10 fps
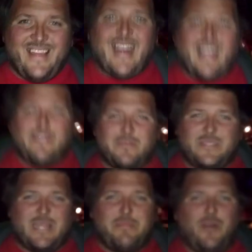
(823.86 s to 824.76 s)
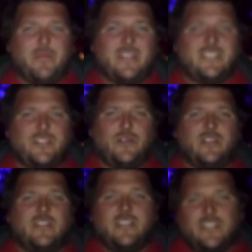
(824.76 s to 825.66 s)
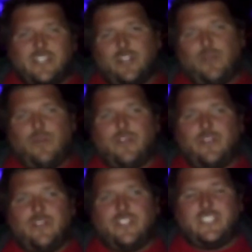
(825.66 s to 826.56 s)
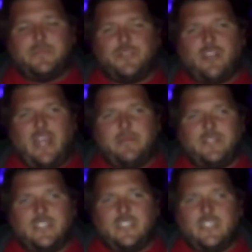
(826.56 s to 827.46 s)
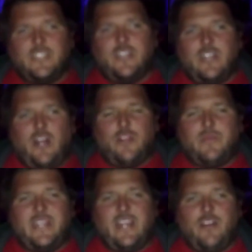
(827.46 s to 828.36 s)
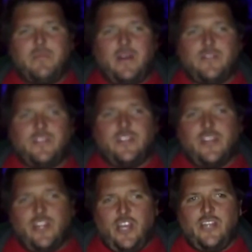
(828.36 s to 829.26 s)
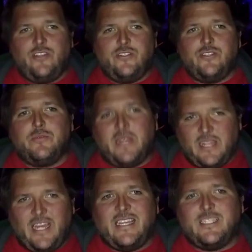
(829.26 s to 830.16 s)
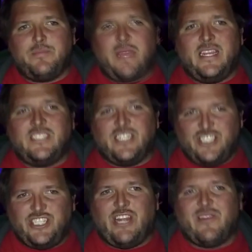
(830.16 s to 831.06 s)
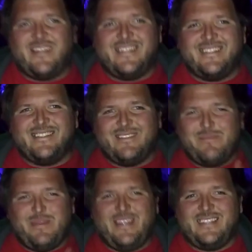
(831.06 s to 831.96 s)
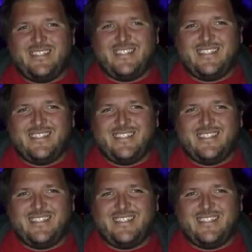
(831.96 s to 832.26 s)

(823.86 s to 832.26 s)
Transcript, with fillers: Hi from St. Paul, Minnesota. Subscribe to Halloween Hellmouth on YouTube and like this page and share it. Peace.